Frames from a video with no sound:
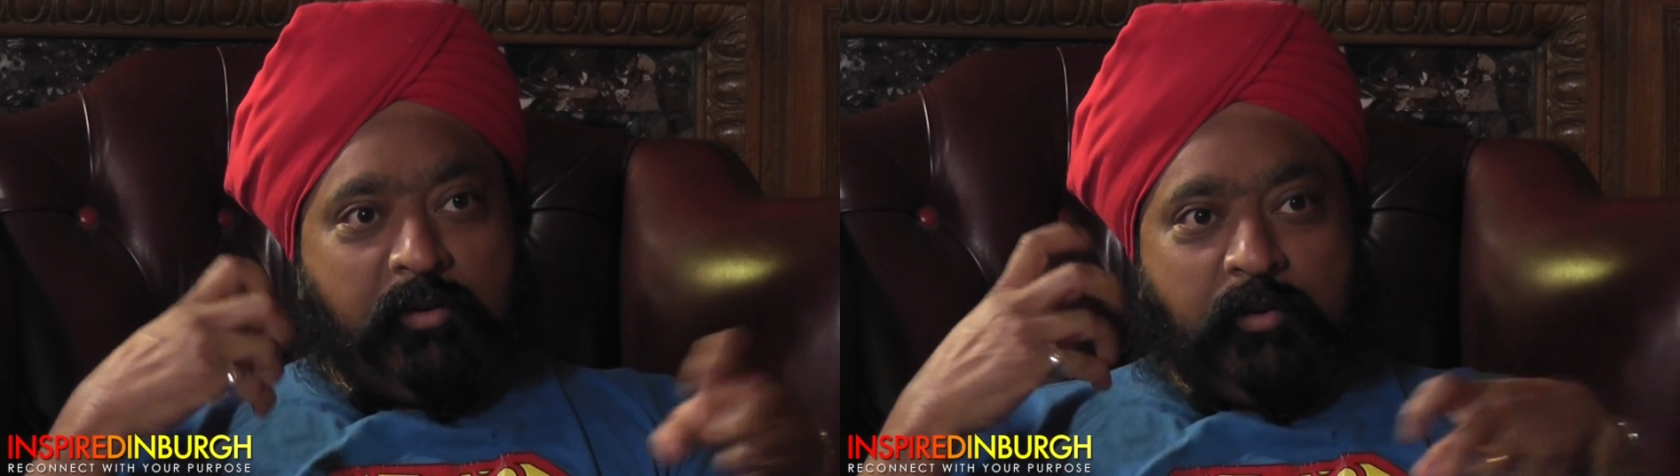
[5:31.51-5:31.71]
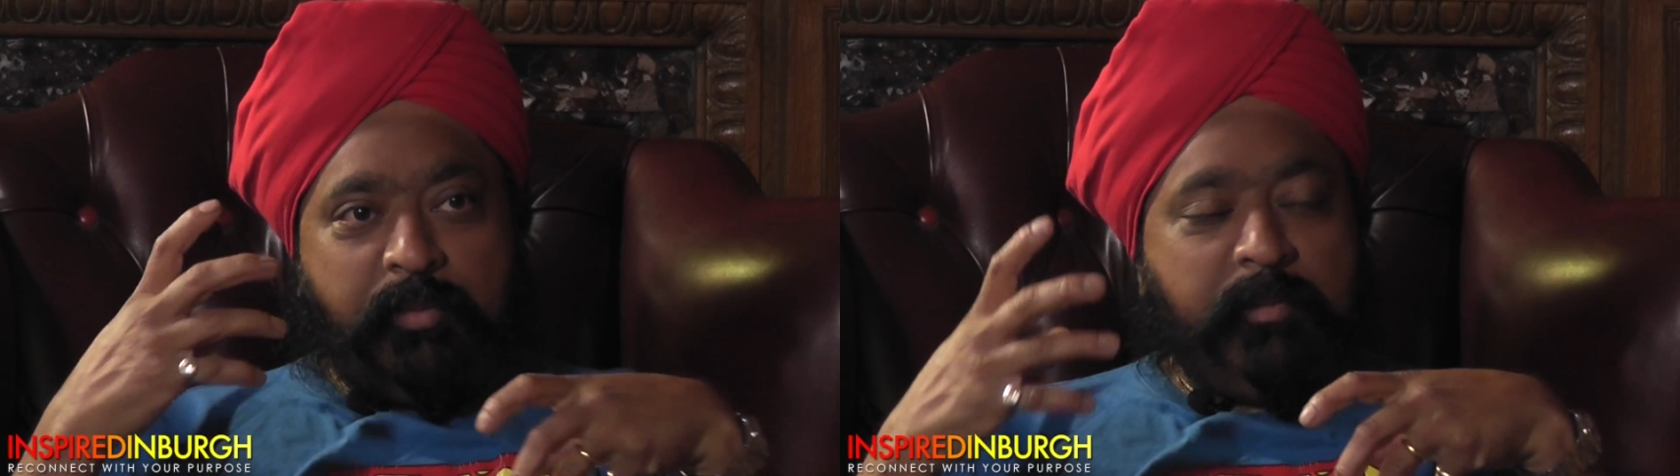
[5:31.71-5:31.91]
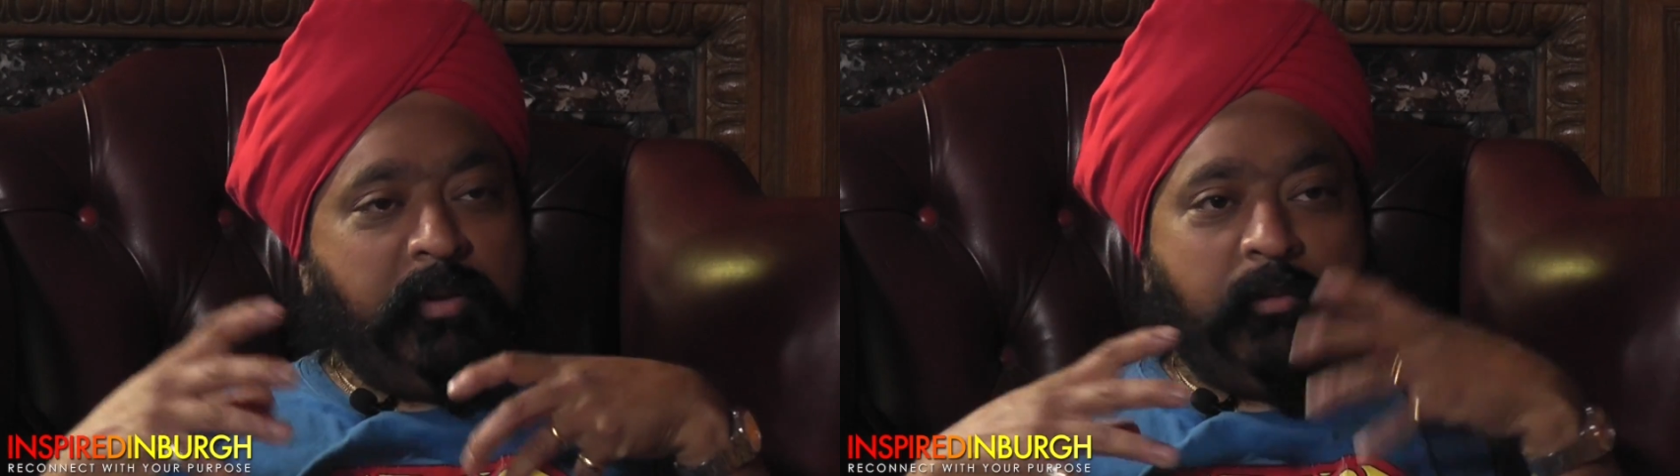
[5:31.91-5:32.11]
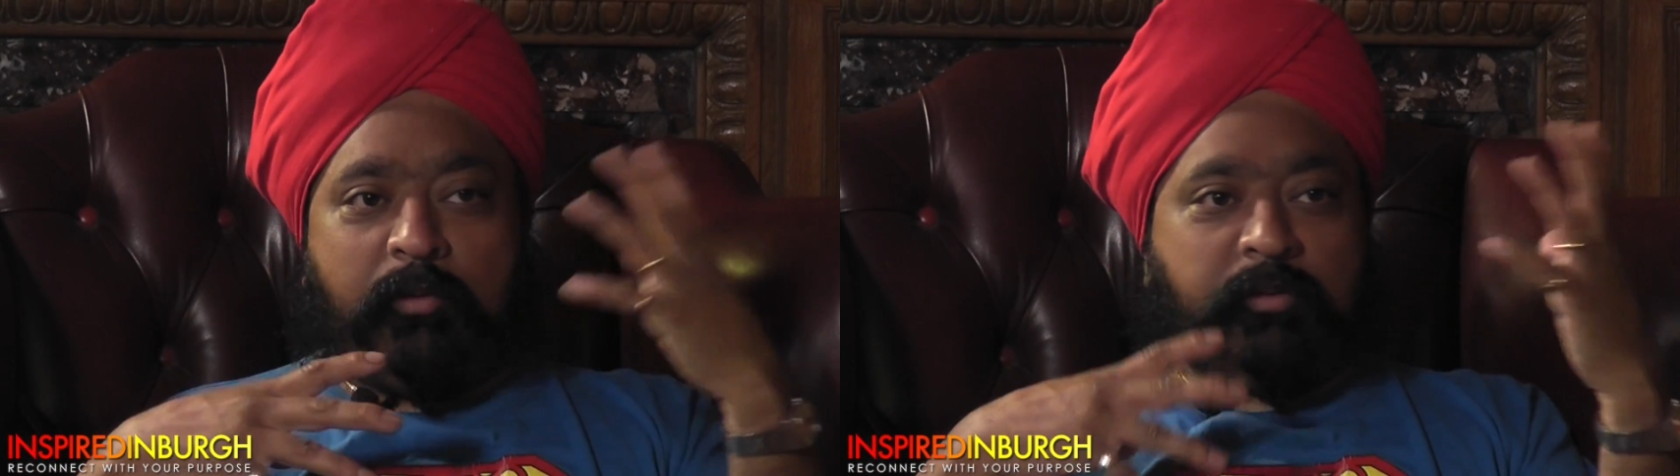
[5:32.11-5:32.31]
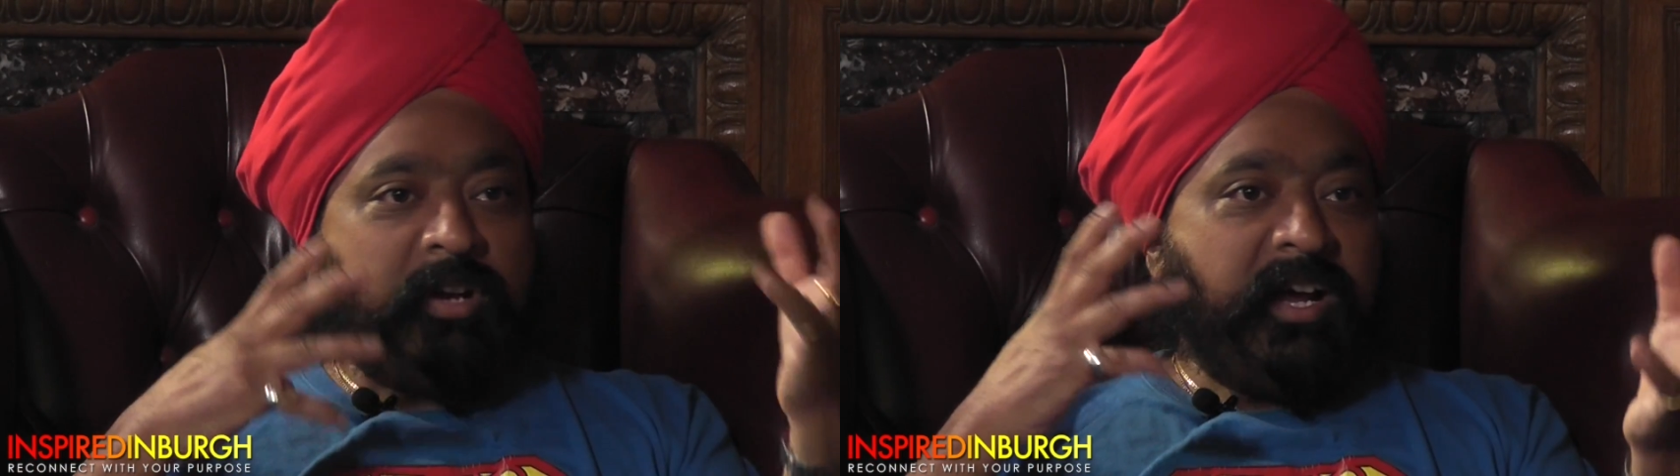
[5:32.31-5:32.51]
around people that were
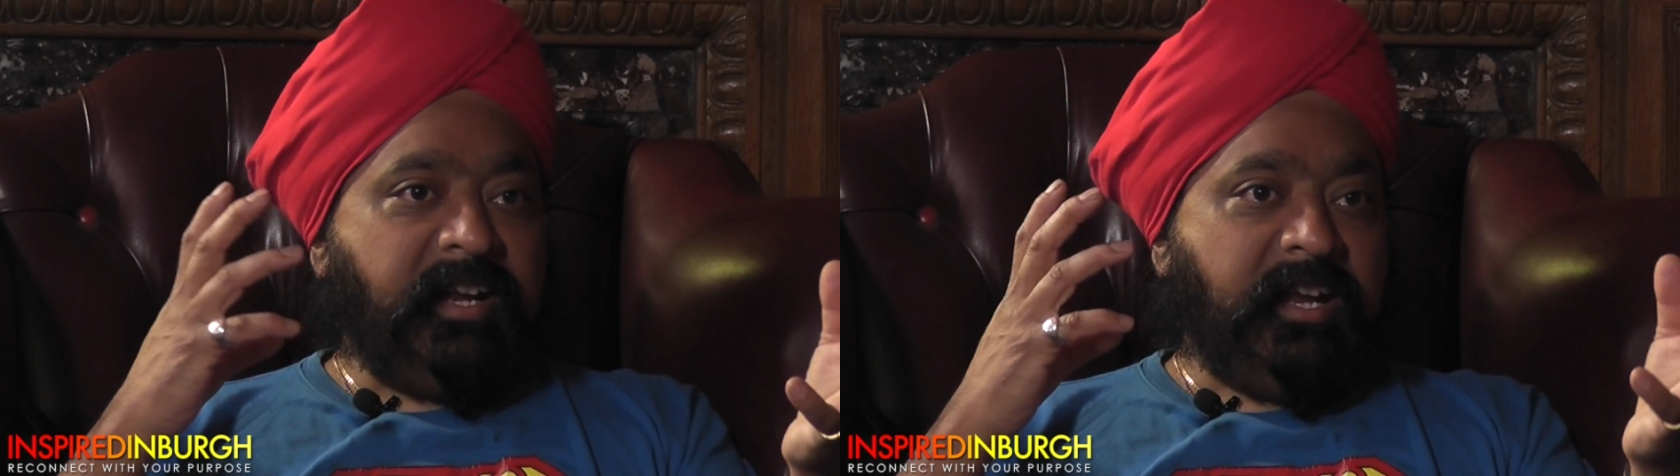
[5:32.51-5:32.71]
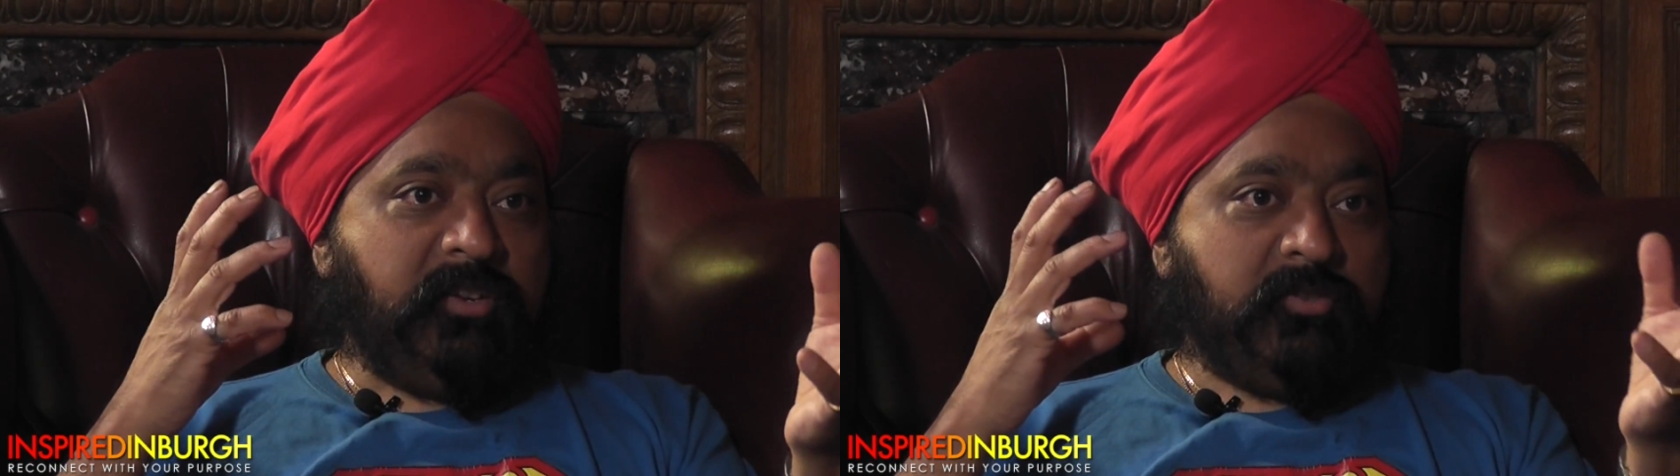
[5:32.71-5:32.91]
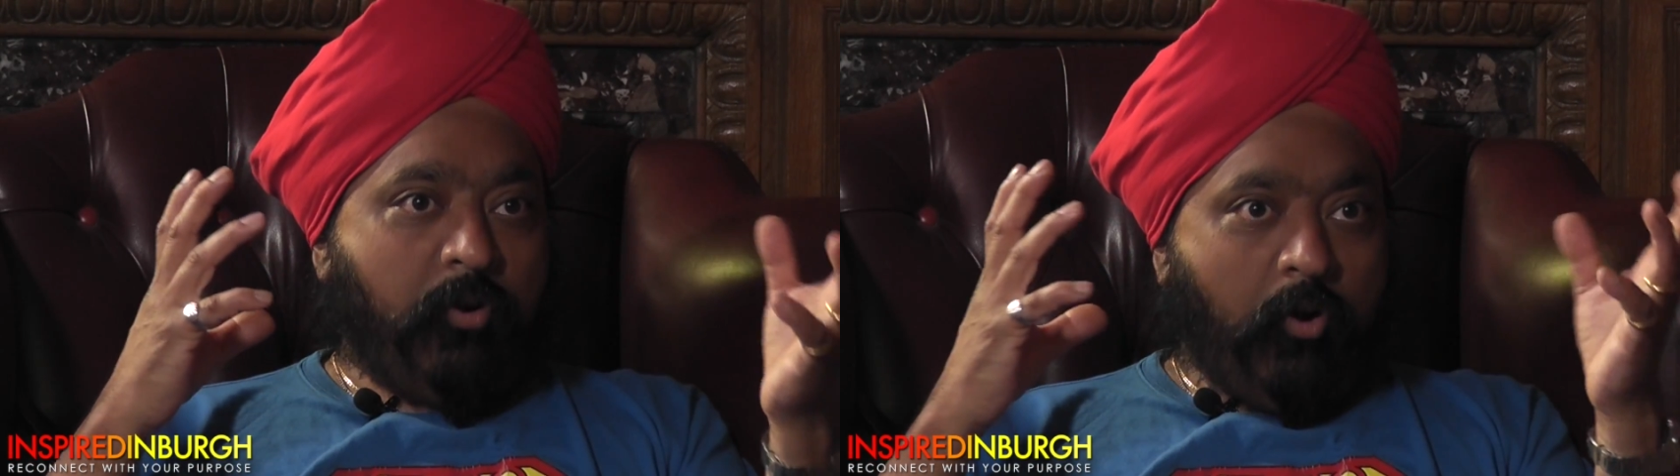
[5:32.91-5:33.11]
always cutting edge,